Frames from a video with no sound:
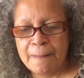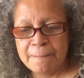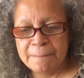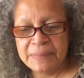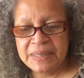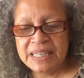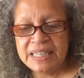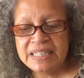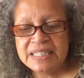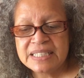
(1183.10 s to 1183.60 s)

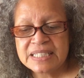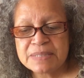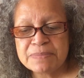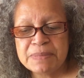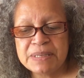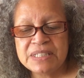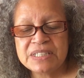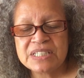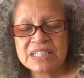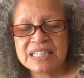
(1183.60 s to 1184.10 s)
Peace
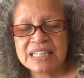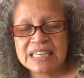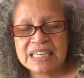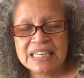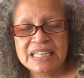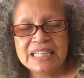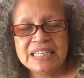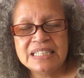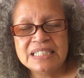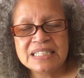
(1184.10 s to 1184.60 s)
be to the
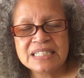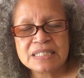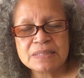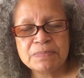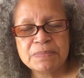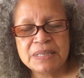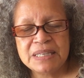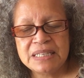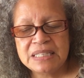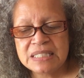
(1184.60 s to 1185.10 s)
east,
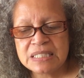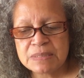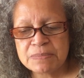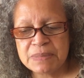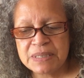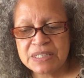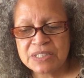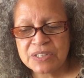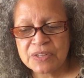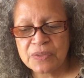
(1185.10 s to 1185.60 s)
peace
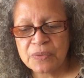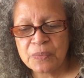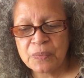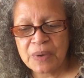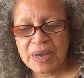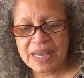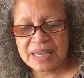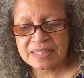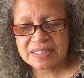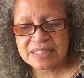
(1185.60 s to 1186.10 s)
be to the
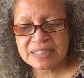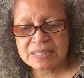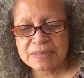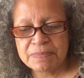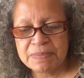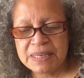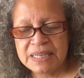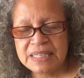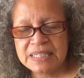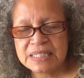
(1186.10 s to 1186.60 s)
west,
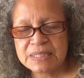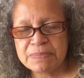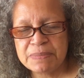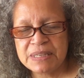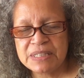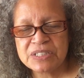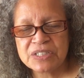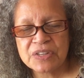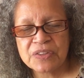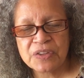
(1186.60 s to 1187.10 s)
peace be
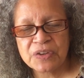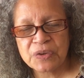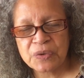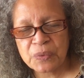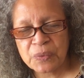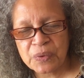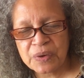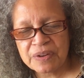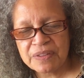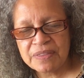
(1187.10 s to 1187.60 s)
to the
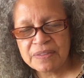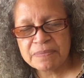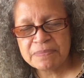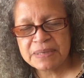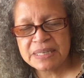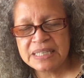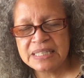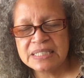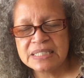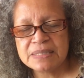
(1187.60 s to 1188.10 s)
north,
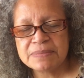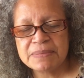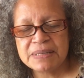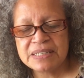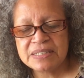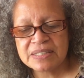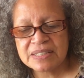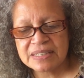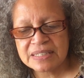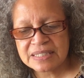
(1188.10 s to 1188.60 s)
peace be
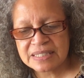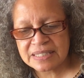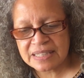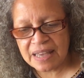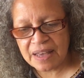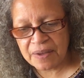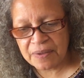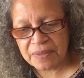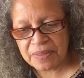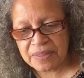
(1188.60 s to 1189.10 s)
to the
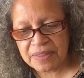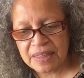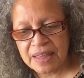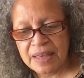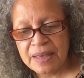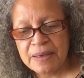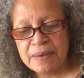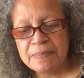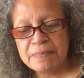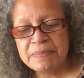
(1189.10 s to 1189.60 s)
south.
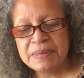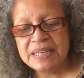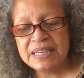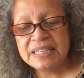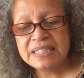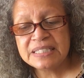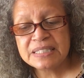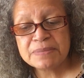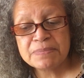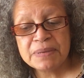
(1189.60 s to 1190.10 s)

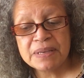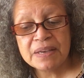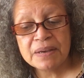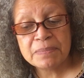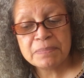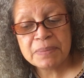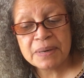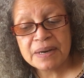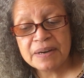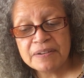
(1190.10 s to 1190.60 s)
Peace be
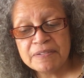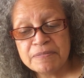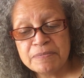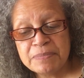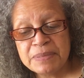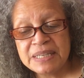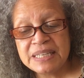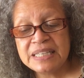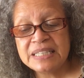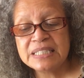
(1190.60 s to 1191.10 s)
above,
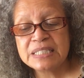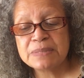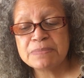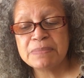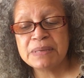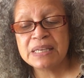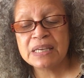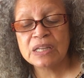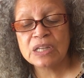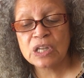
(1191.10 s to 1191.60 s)
peace
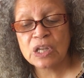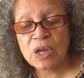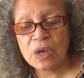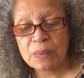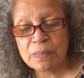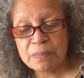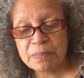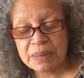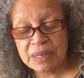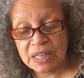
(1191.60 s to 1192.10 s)
be
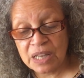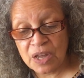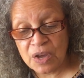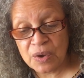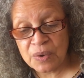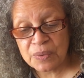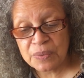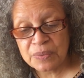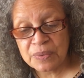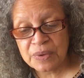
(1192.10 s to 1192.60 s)
below.